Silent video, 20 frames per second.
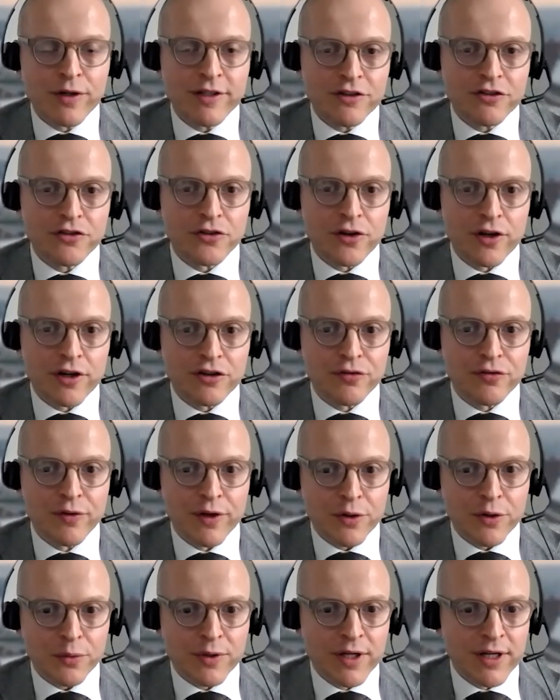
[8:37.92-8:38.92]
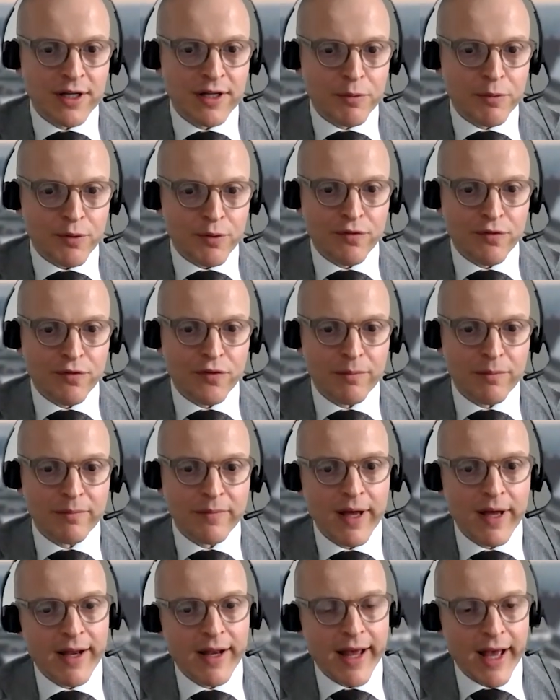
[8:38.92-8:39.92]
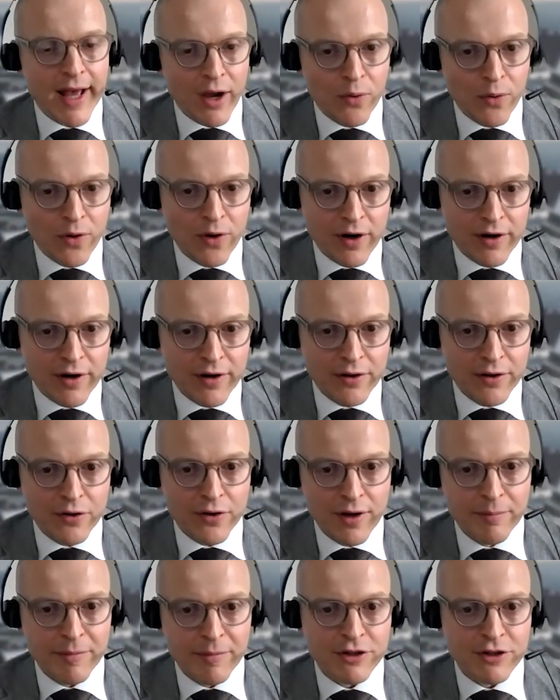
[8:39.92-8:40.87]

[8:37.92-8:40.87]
discharge, we routinely perform an echocardiogram,